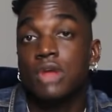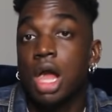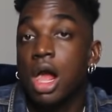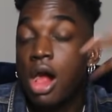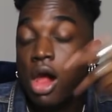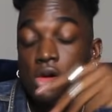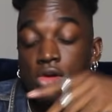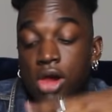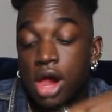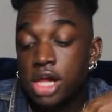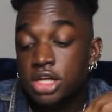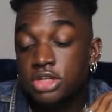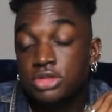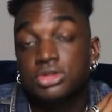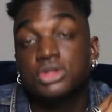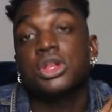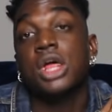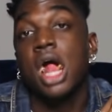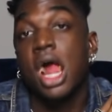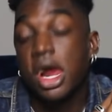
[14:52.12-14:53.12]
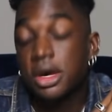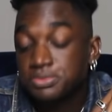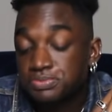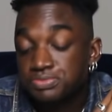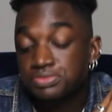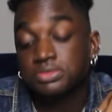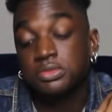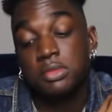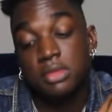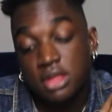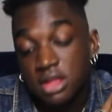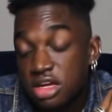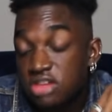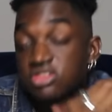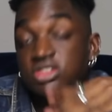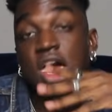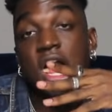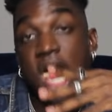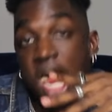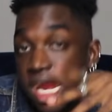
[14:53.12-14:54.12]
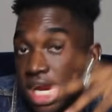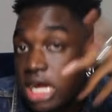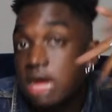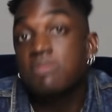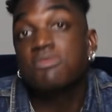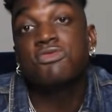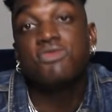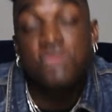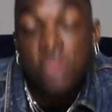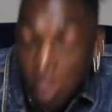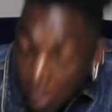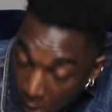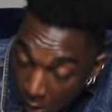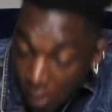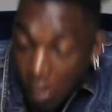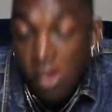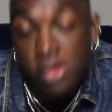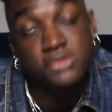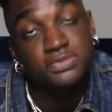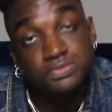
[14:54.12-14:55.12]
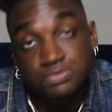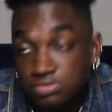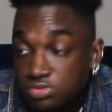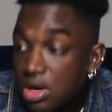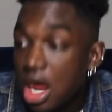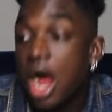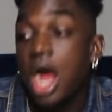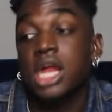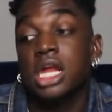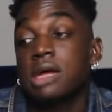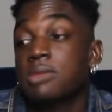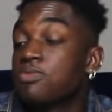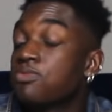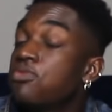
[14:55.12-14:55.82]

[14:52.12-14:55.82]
don't know how you do that. Because I am full. I am